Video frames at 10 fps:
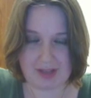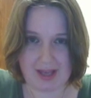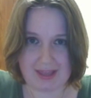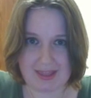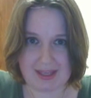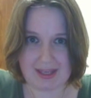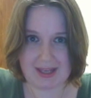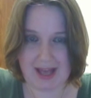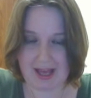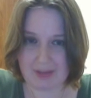I think
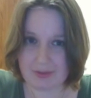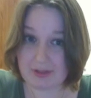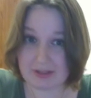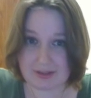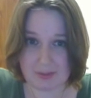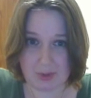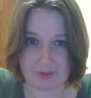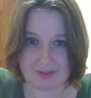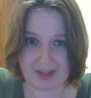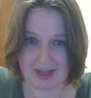it had, or at least the
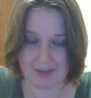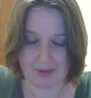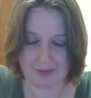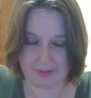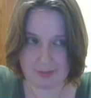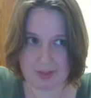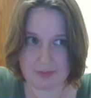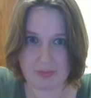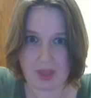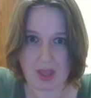motives that I read from it.
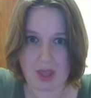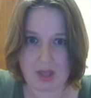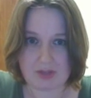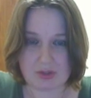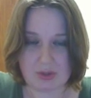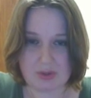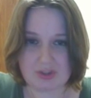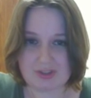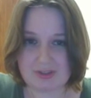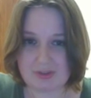So
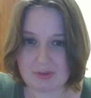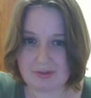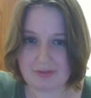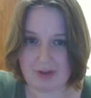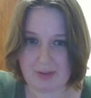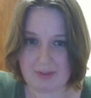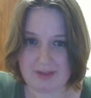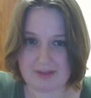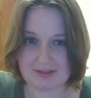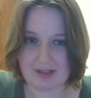just to sort of frame
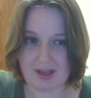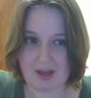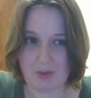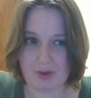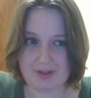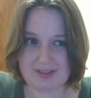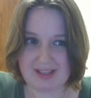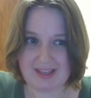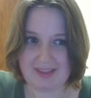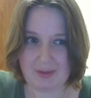this, I want to
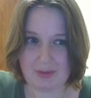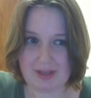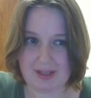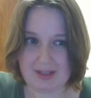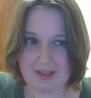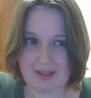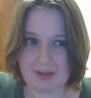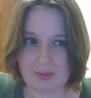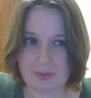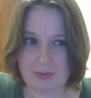say that we
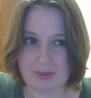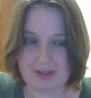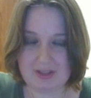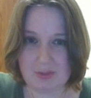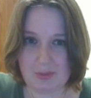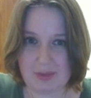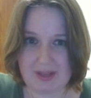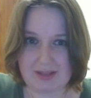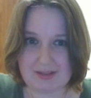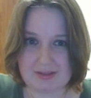as human
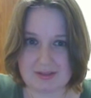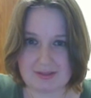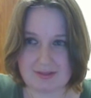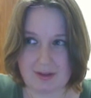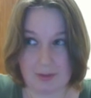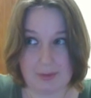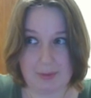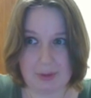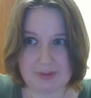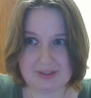beings, or me
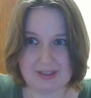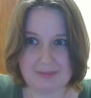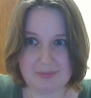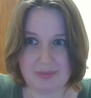personally,